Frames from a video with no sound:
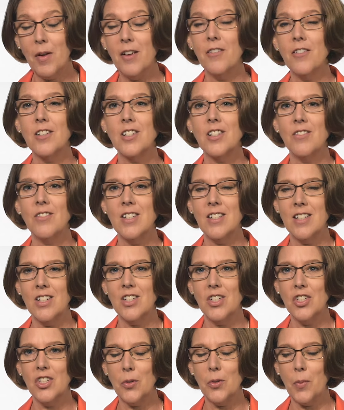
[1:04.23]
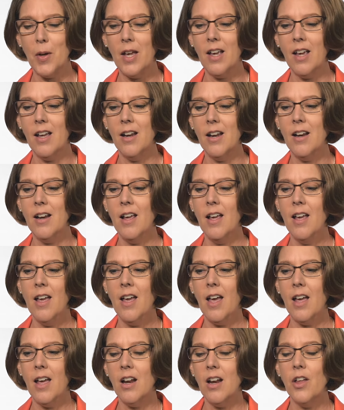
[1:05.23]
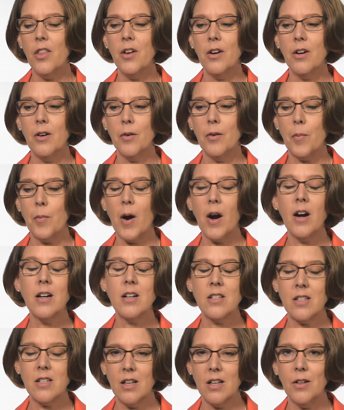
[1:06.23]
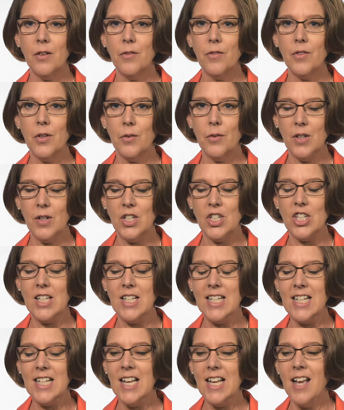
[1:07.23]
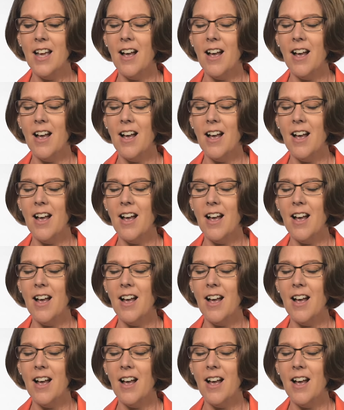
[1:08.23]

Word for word: my first visit to Japan and other parts of the region.